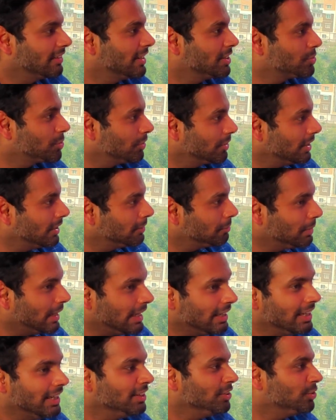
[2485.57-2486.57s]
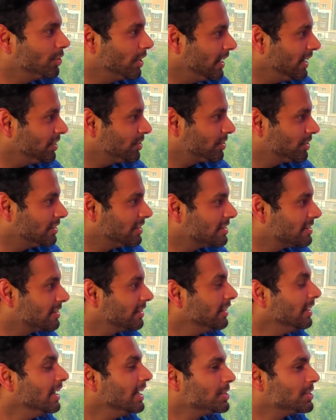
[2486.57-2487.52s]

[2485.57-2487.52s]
There shouldn't be any undulations.